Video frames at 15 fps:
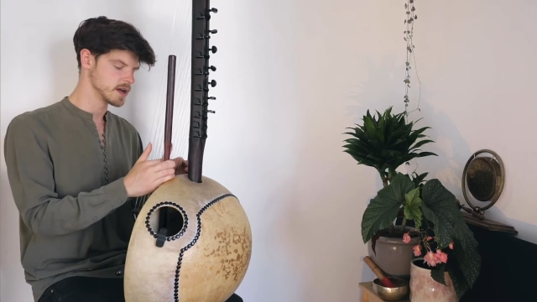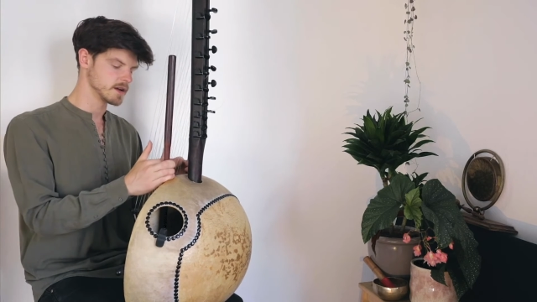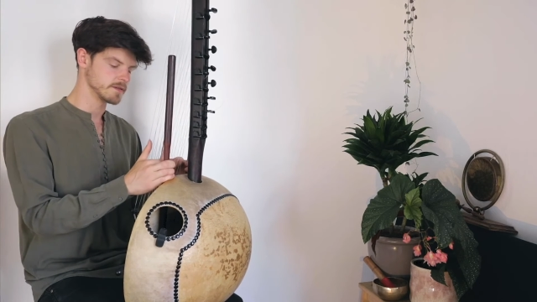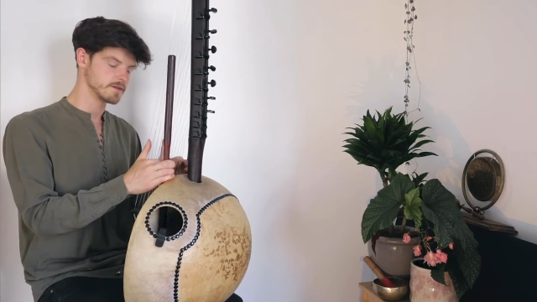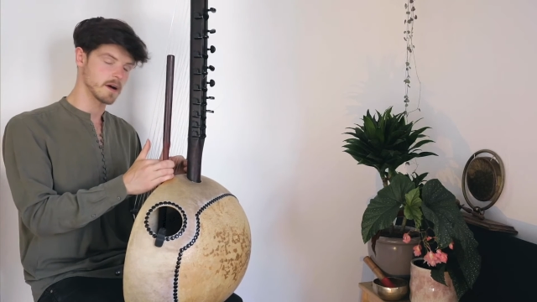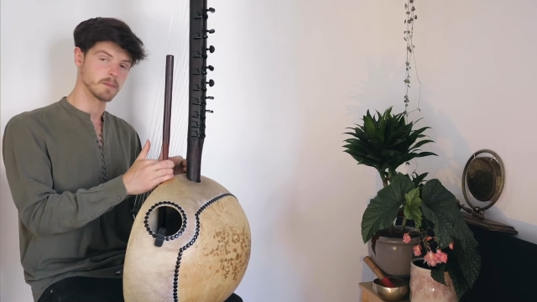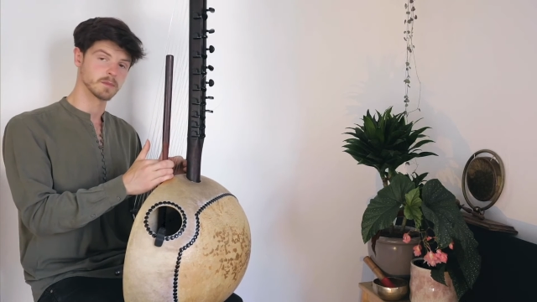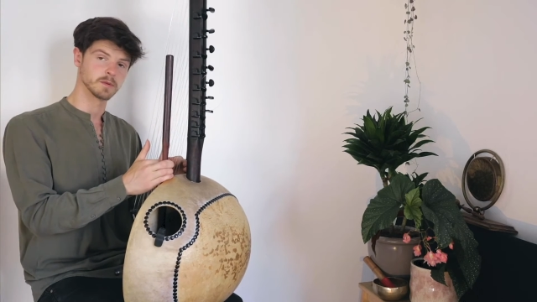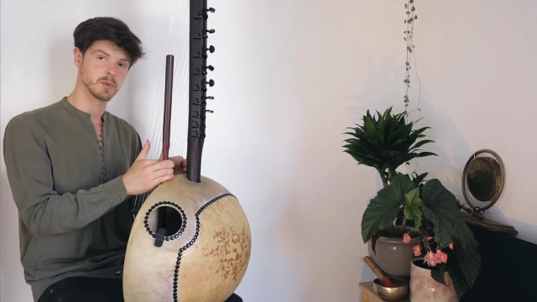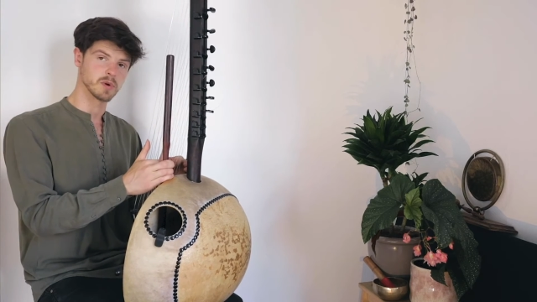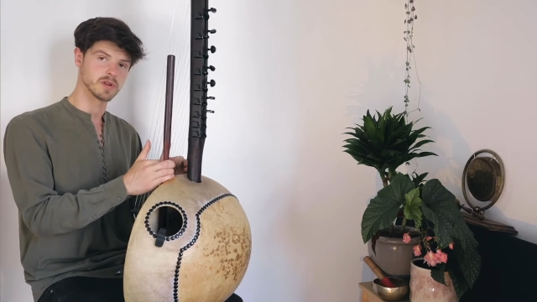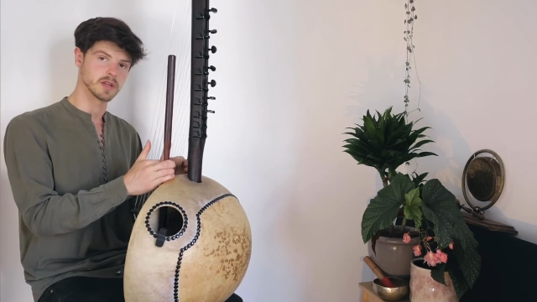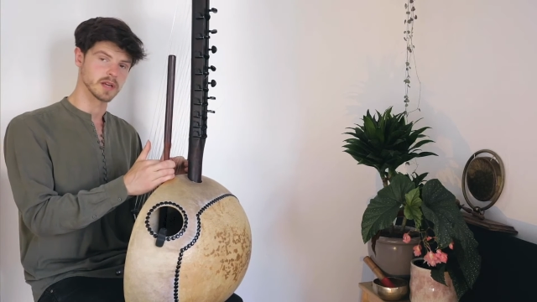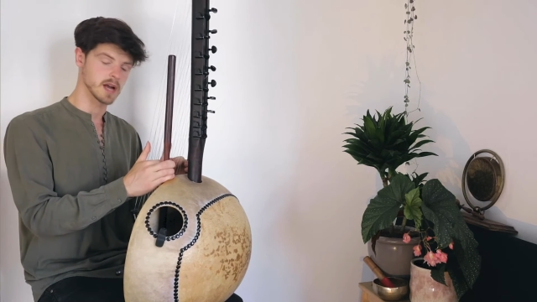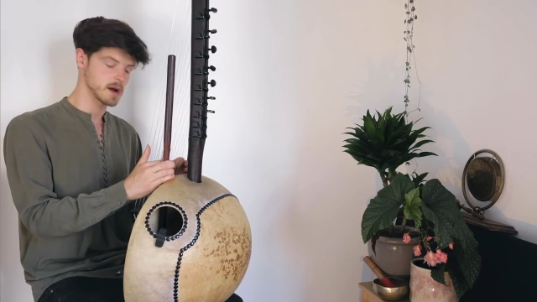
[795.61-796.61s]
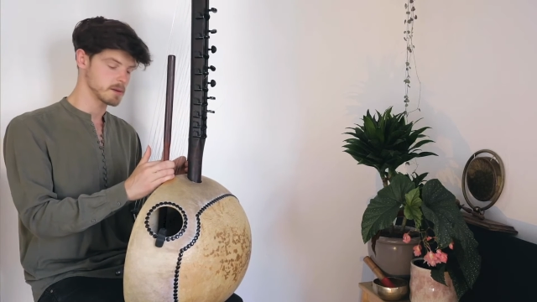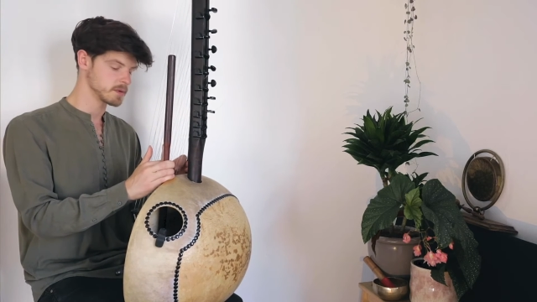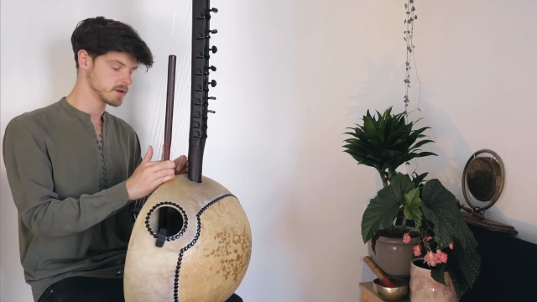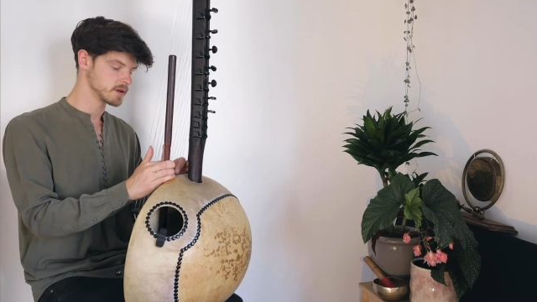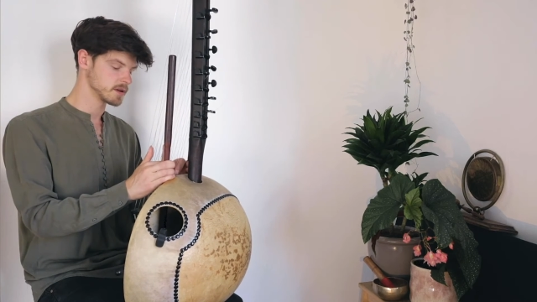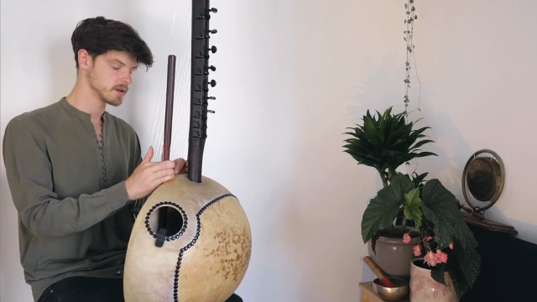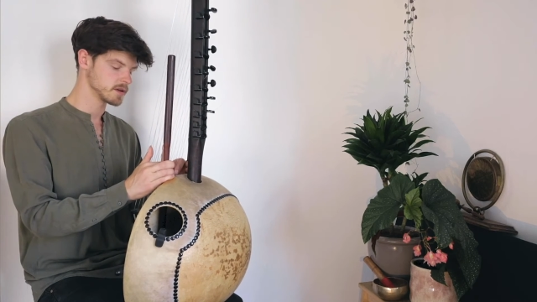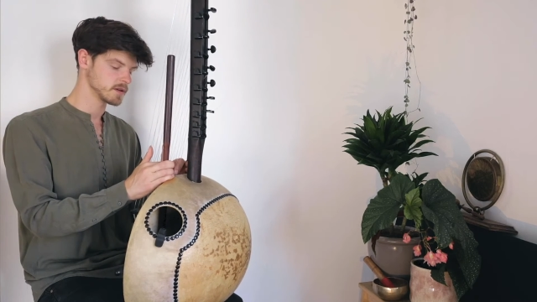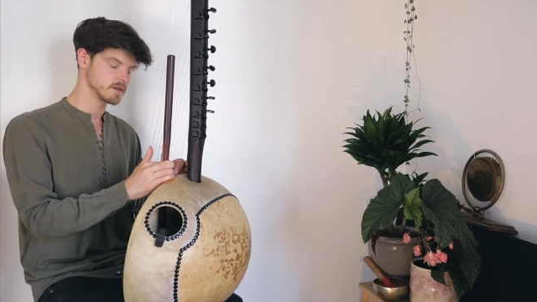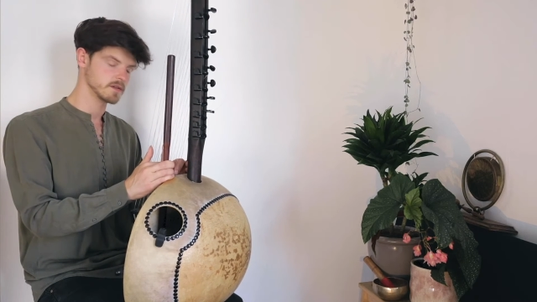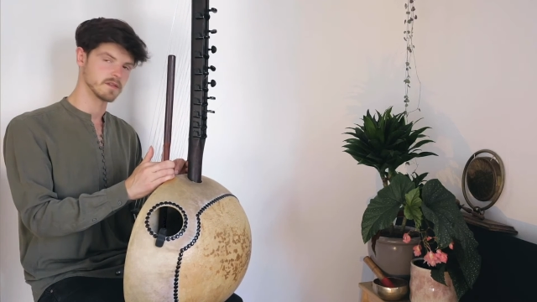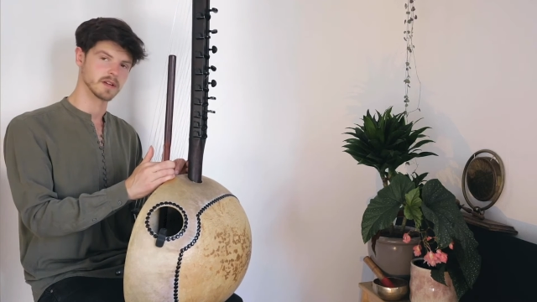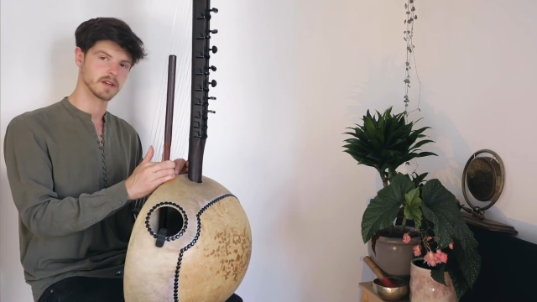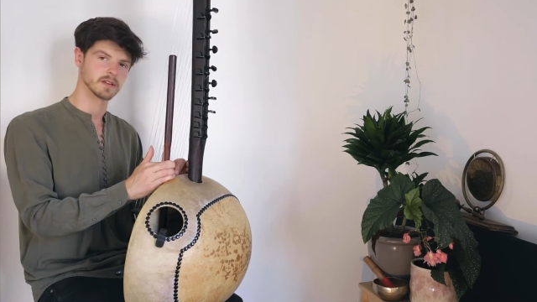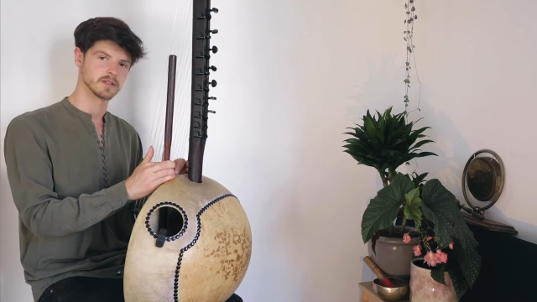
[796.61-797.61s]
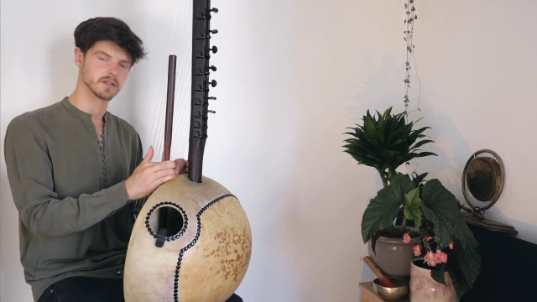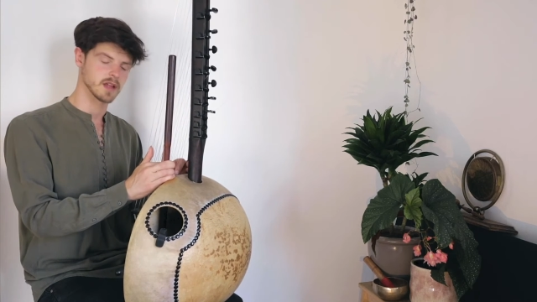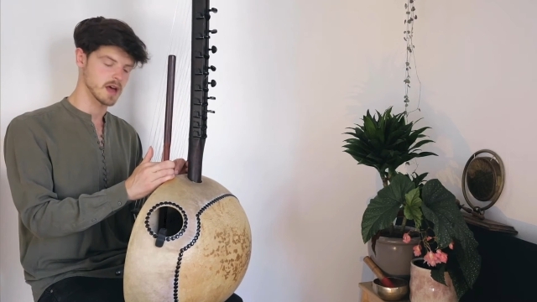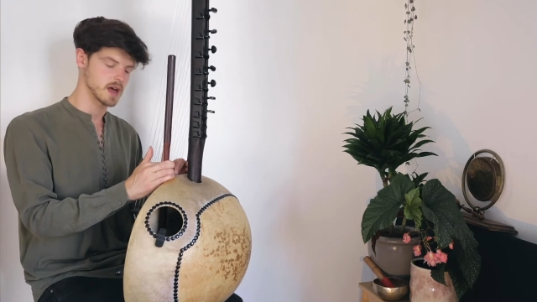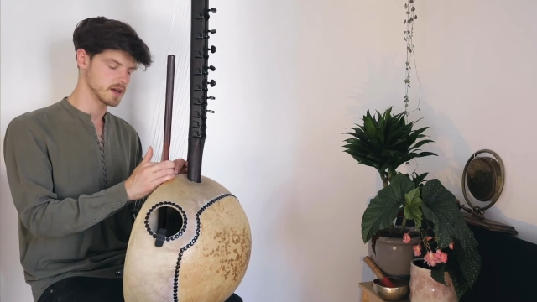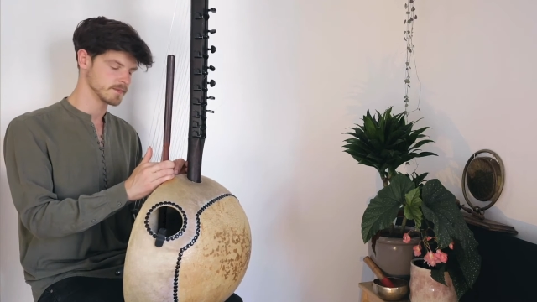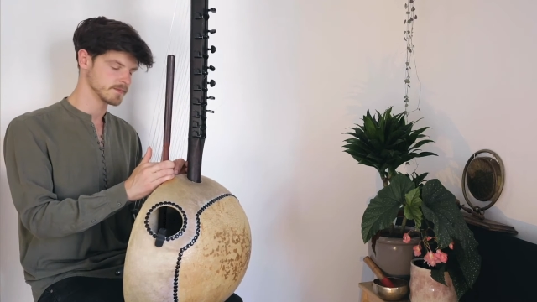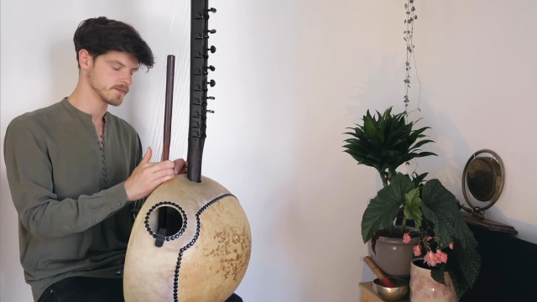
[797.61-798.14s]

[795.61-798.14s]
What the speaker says: thumbs pointing up, fingers there.